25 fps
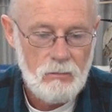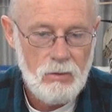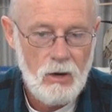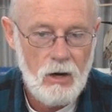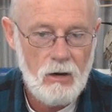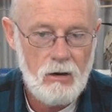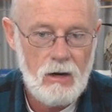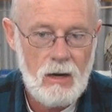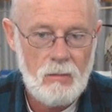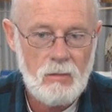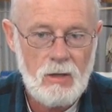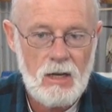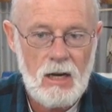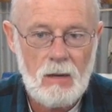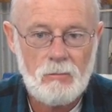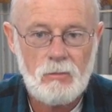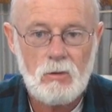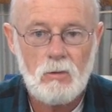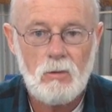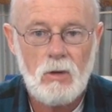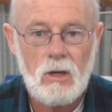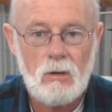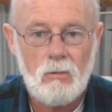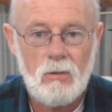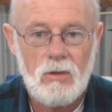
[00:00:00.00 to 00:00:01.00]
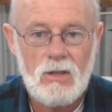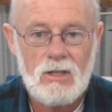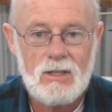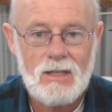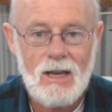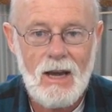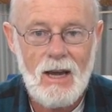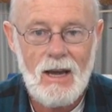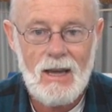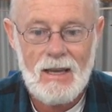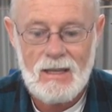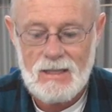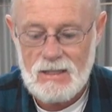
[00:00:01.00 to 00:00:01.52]
Programmed it up to work with his
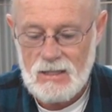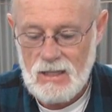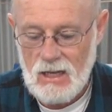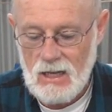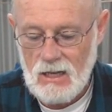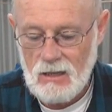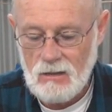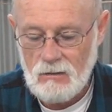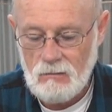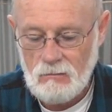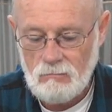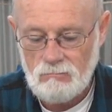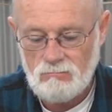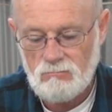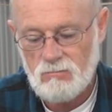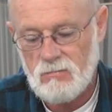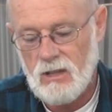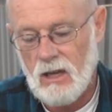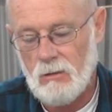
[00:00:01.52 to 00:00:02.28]
AXN.